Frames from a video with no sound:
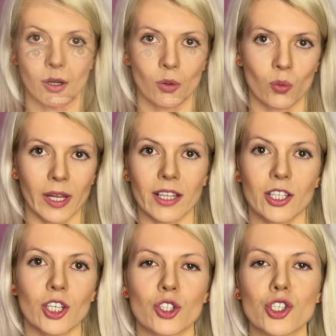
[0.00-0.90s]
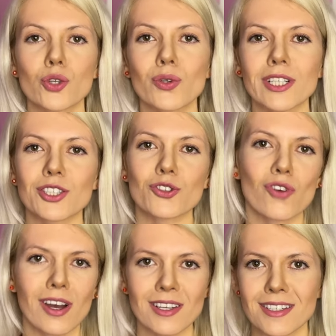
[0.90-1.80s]
Well, in short,
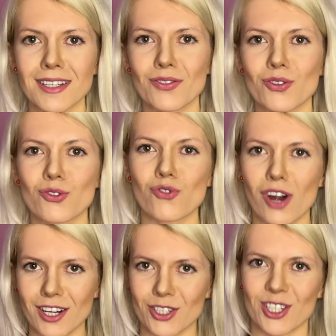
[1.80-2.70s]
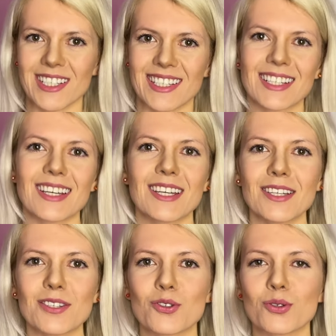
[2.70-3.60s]
trusting the Russians
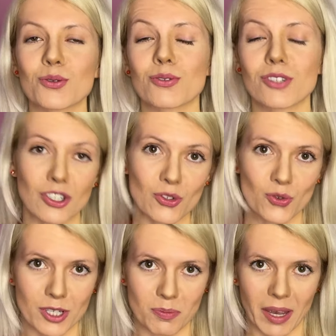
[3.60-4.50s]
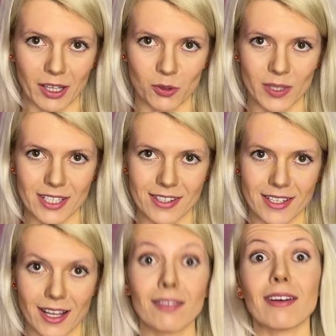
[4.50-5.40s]
is to disrespect
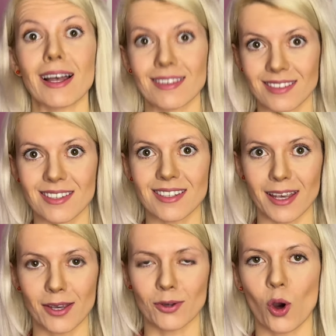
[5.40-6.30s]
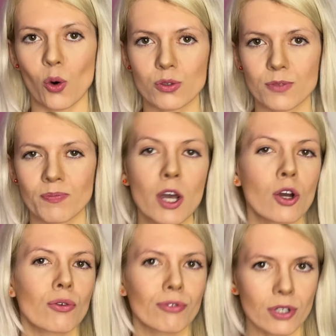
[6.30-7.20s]
oneself, as the saying goes.
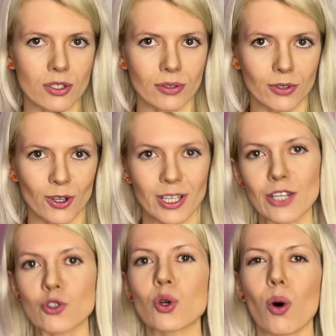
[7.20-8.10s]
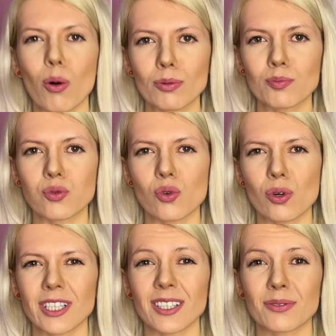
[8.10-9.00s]
First of all, it's all
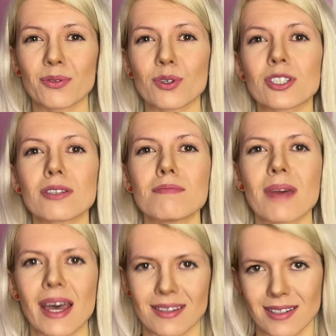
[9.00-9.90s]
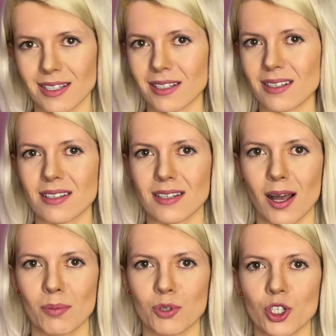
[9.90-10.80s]
product for domestic
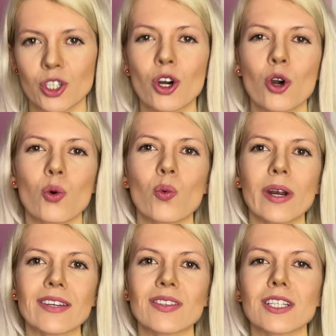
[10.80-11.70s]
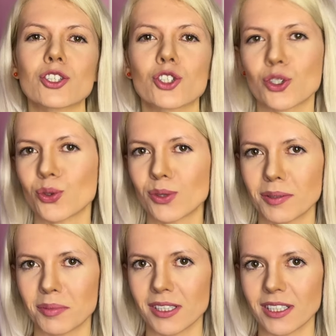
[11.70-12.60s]
consumption, where they
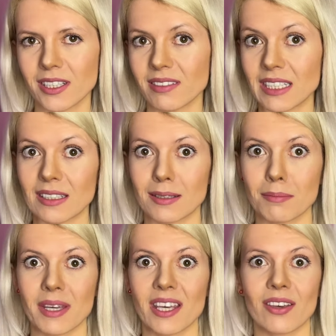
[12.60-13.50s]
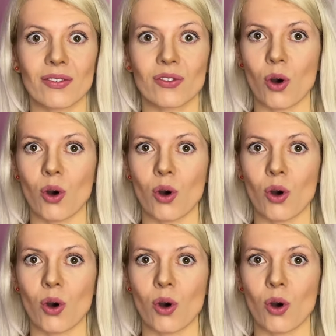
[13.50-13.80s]
truly believe in the myth